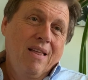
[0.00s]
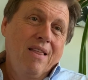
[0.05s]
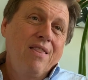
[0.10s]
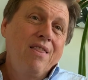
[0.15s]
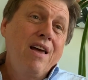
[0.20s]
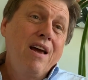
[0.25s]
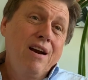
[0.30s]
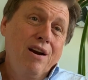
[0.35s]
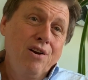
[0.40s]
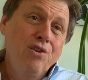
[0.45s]

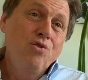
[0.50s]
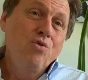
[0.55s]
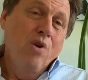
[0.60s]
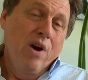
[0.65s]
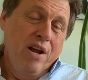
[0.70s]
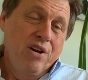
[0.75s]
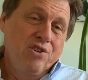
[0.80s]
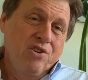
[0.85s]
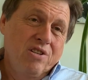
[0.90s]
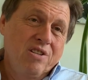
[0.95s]
there are new
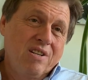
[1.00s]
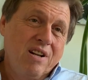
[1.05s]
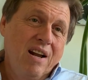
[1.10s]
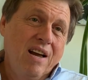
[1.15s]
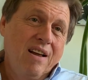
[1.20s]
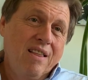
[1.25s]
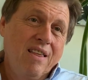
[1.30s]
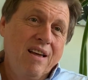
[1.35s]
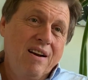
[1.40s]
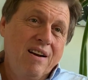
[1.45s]
engines
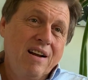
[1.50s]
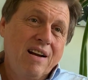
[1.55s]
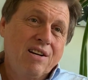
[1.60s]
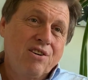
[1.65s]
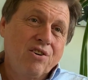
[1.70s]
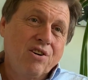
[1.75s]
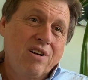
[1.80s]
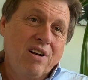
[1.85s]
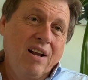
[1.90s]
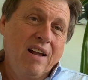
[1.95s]
like the
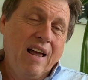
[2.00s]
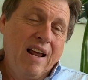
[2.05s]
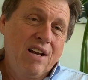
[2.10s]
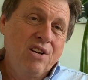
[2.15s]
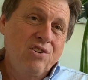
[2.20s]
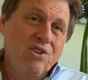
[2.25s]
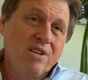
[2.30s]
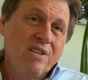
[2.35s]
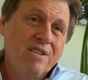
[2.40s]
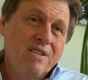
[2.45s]
electrical
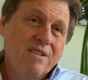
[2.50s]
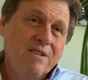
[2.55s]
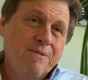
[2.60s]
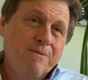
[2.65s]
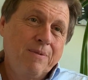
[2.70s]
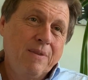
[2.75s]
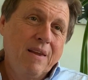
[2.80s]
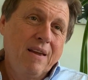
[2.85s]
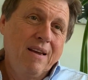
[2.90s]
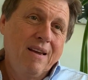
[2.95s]
engines.
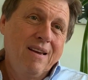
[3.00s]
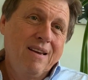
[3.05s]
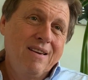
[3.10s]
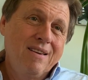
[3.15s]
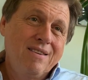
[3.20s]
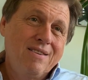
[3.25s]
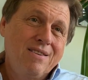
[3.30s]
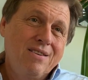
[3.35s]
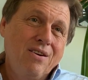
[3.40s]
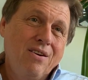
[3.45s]

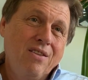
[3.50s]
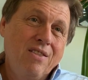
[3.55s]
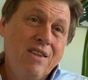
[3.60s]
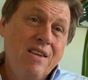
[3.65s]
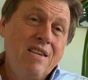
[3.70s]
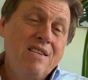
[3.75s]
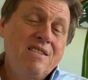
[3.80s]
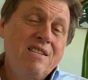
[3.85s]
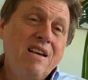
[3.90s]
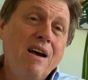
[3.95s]
So
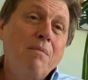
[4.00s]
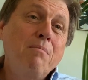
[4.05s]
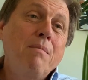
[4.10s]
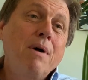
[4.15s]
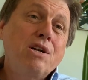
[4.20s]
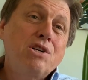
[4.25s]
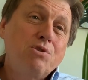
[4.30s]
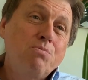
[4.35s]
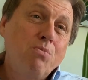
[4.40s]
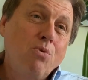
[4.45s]
these are
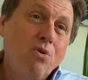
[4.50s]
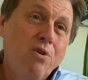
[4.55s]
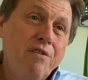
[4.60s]
much more